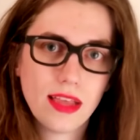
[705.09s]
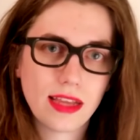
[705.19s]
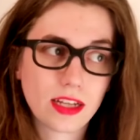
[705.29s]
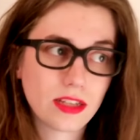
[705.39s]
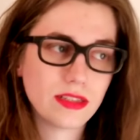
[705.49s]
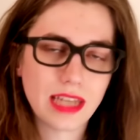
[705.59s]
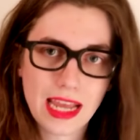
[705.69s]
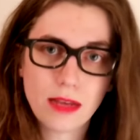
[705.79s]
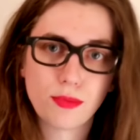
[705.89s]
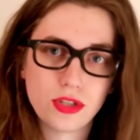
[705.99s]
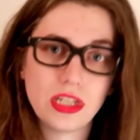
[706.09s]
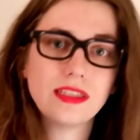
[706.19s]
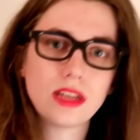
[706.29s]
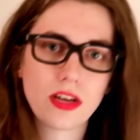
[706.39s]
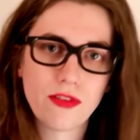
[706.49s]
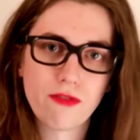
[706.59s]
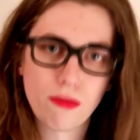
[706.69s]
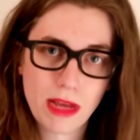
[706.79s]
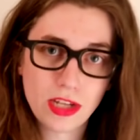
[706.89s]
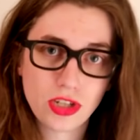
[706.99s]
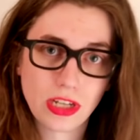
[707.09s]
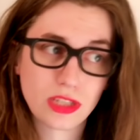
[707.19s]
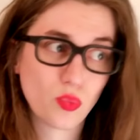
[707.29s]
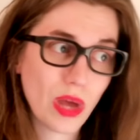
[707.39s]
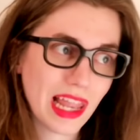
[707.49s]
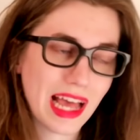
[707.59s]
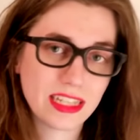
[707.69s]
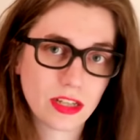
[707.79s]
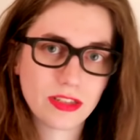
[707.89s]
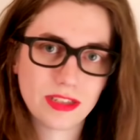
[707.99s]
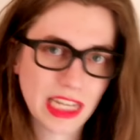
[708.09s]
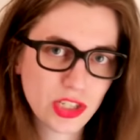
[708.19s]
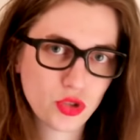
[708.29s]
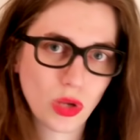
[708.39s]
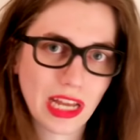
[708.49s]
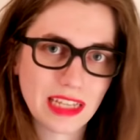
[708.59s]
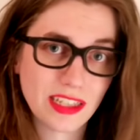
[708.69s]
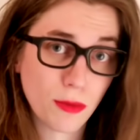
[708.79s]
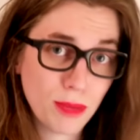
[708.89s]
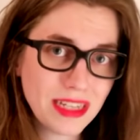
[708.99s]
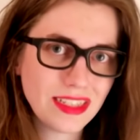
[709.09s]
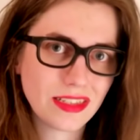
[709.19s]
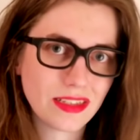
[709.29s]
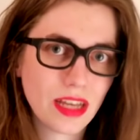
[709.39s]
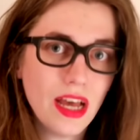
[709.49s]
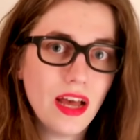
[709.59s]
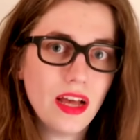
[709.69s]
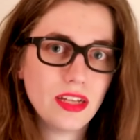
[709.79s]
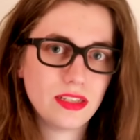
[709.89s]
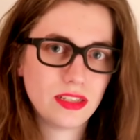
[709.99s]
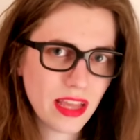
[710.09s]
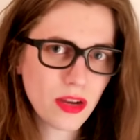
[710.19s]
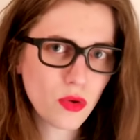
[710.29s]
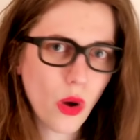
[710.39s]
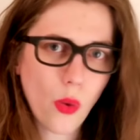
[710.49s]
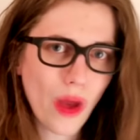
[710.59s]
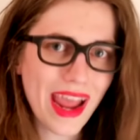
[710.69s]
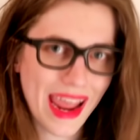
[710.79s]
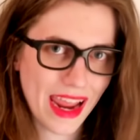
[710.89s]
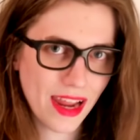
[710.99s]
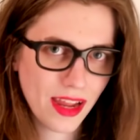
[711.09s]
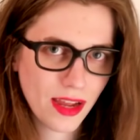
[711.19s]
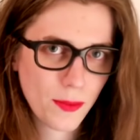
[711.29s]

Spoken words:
that contain presenting of information as well as contextualizing opinions, they don't go away.